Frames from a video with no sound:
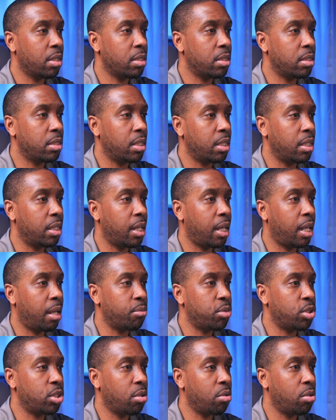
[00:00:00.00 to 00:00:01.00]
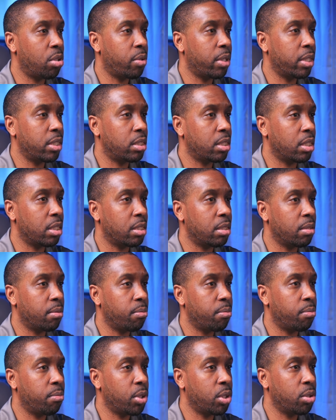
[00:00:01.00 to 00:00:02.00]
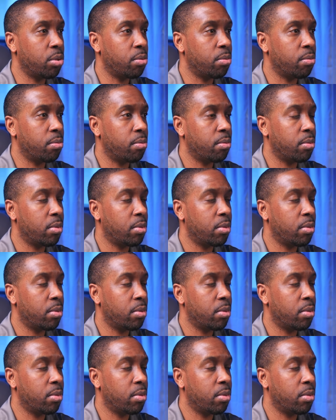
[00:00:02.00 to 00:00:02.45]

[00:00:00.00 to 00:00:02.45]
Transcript: Let's see. Game show questions. Boom.